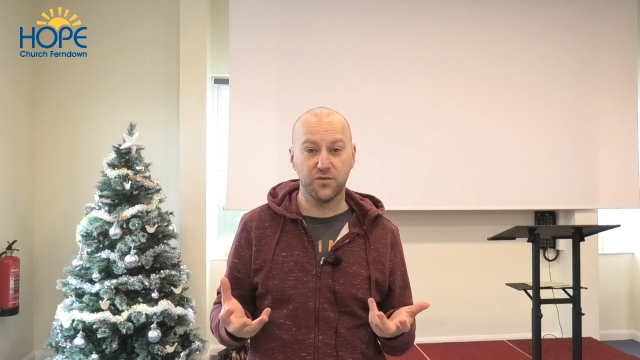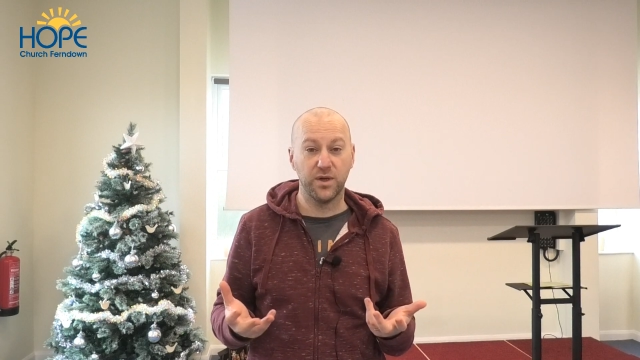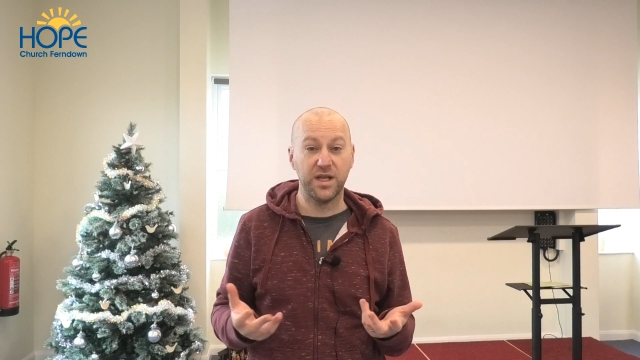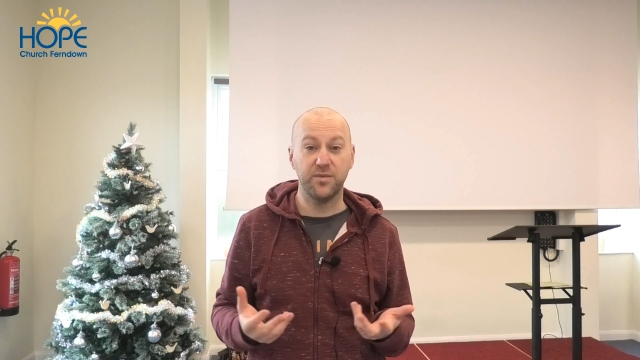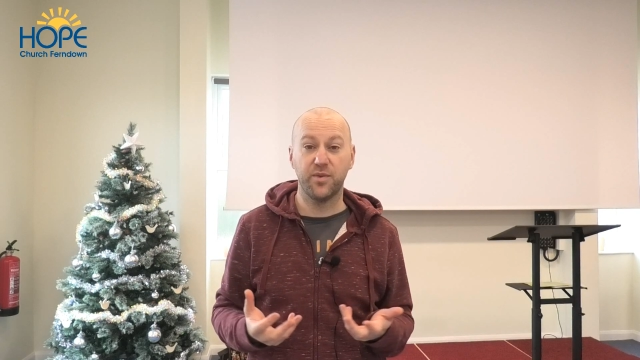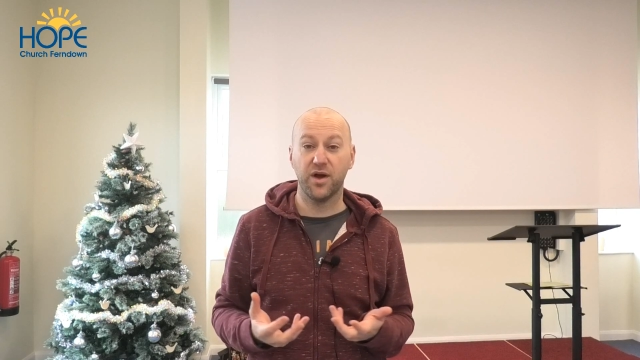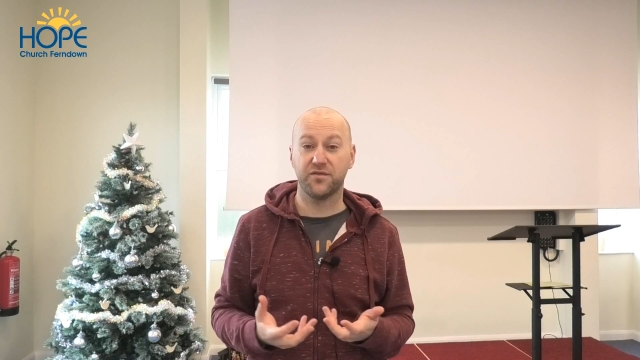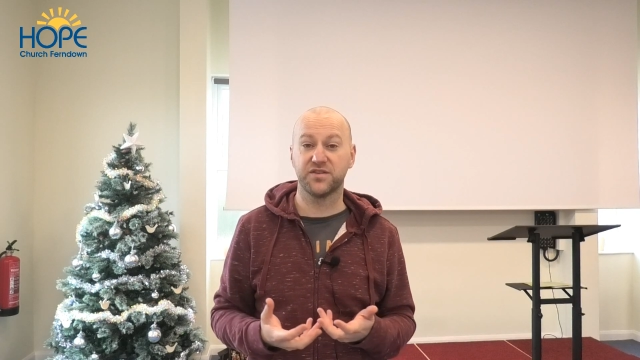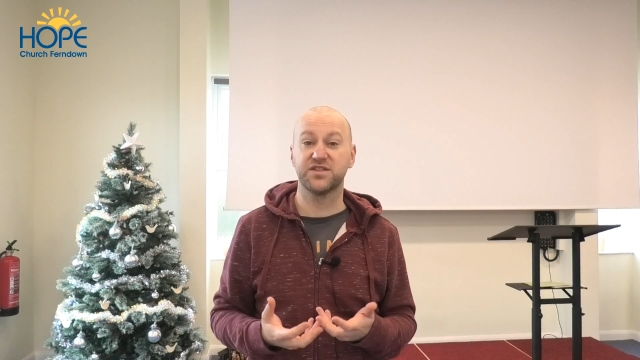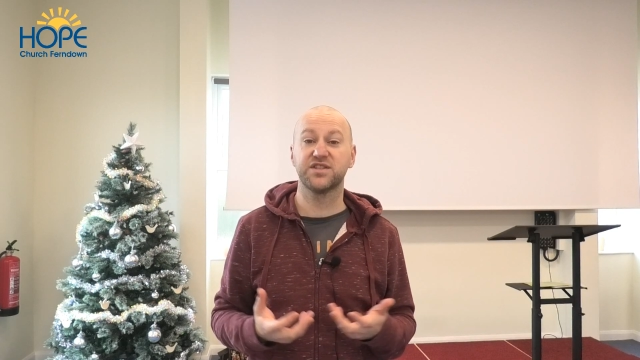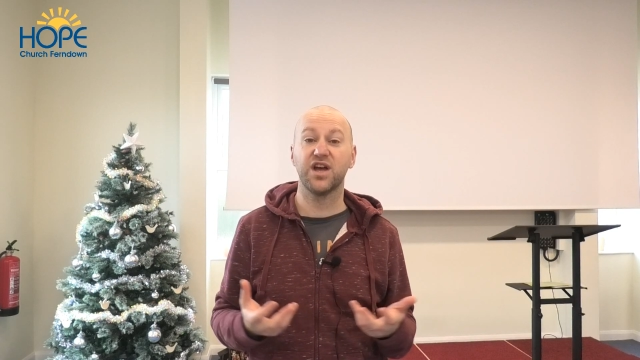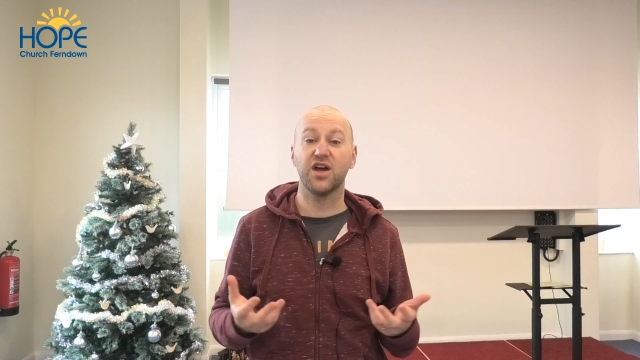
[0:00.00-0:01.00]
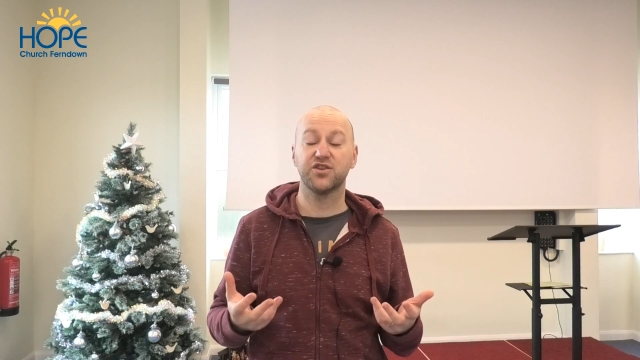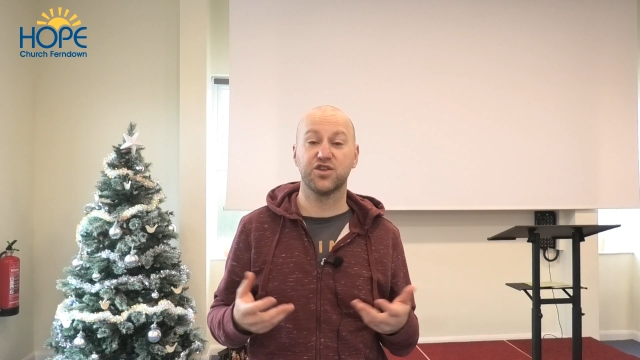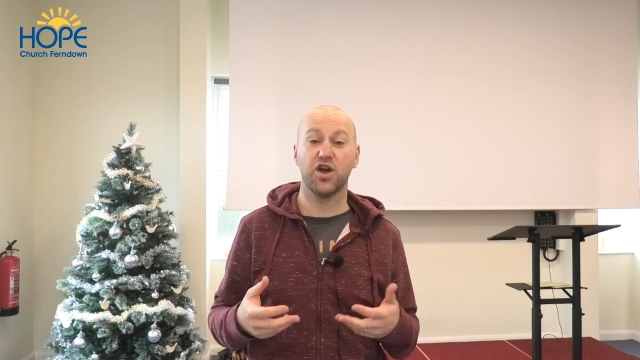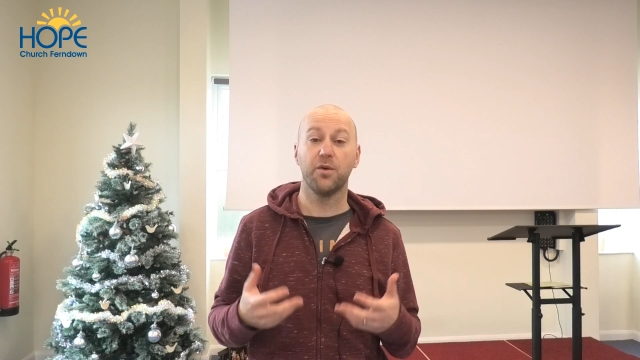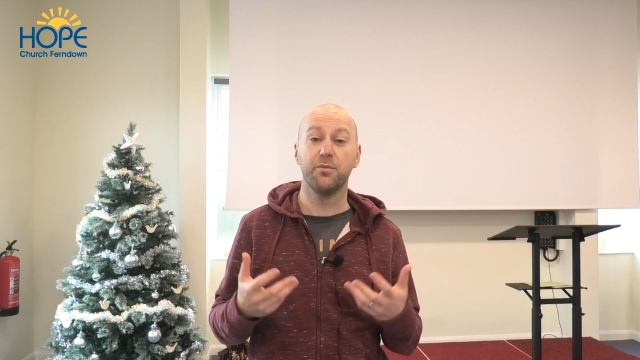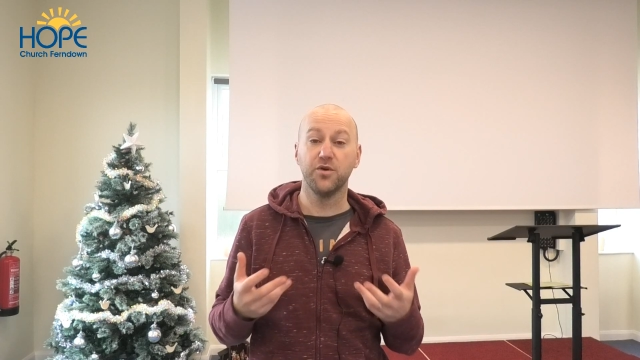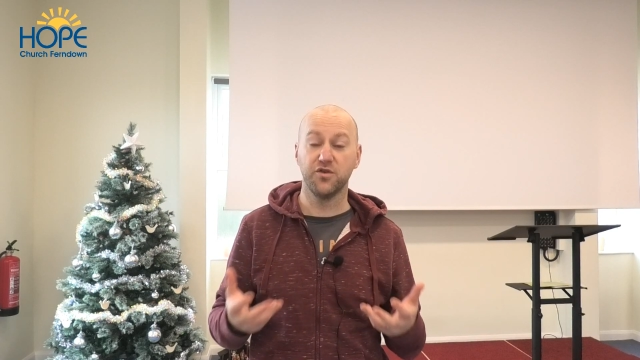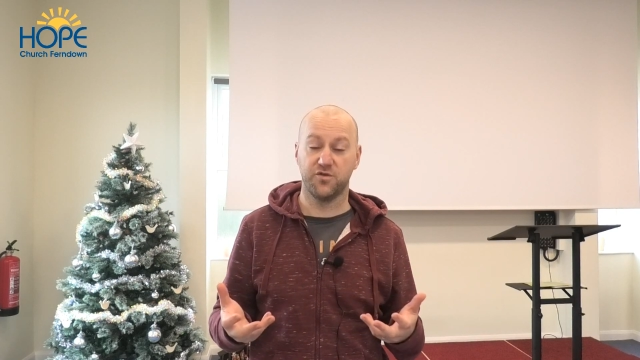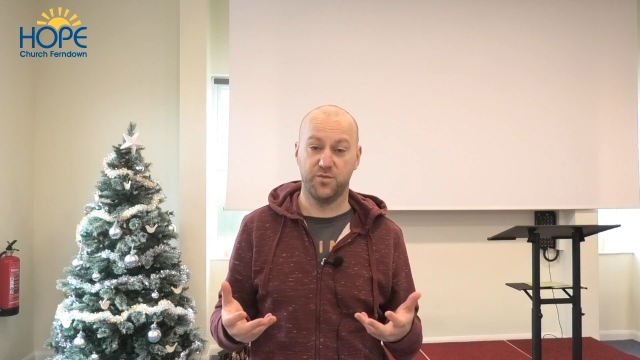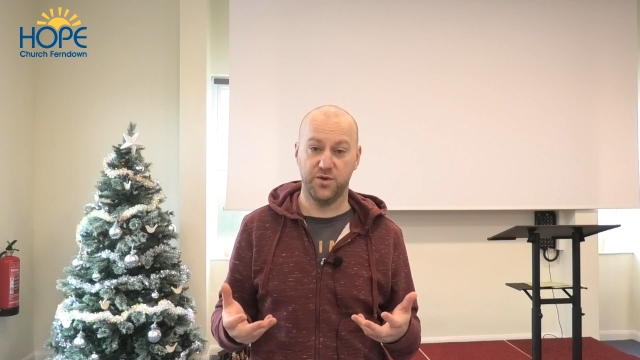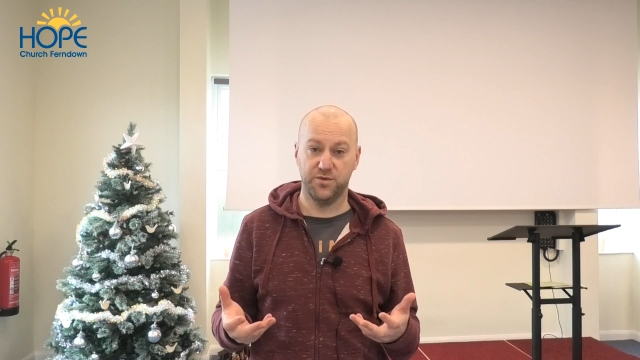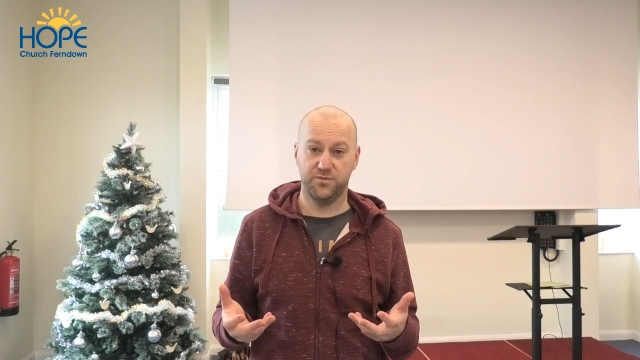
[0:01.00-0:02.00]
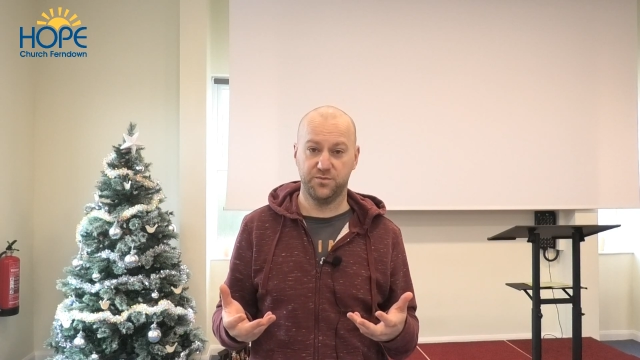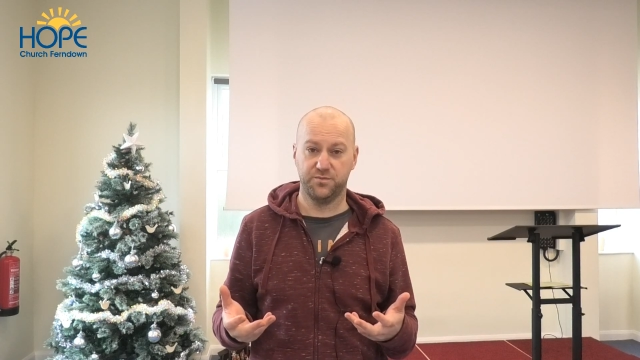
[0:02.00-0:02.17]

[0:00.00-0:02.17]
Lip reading: Well, he birthed such a movement